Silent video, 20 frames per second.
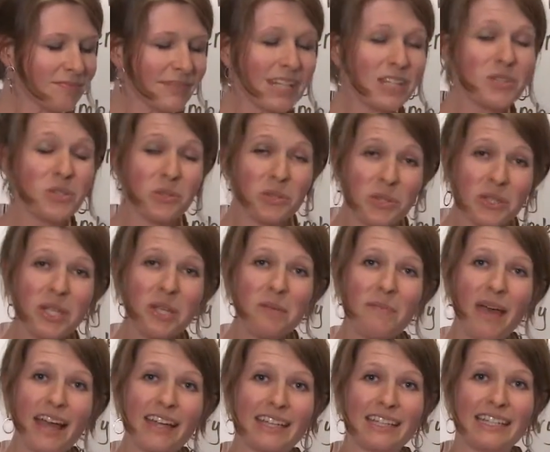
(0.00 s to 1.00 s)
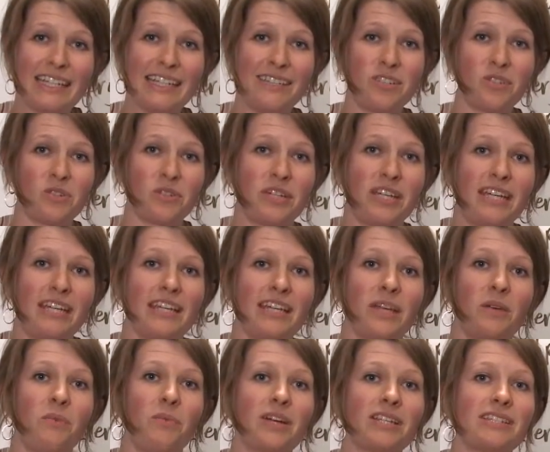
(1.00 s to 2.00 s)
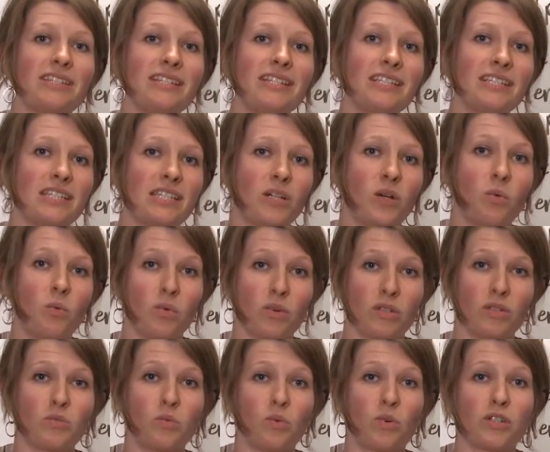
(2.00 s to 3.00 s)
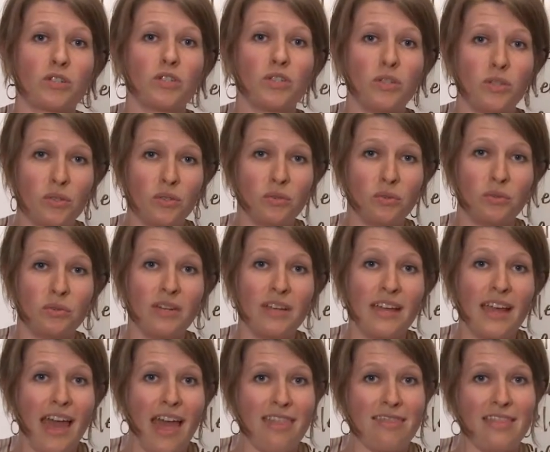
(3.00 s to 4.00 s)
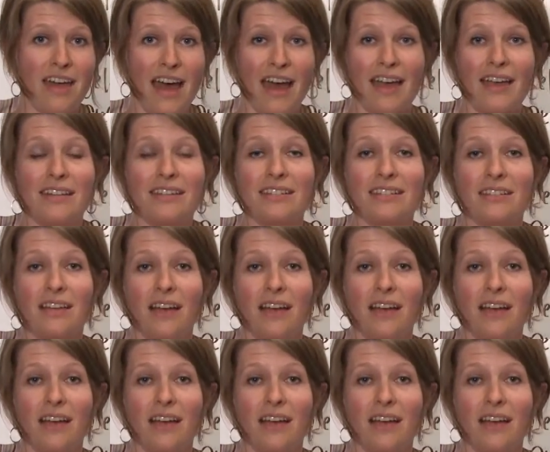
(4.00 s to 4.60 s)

So looking back in history, it wasn't until World War II that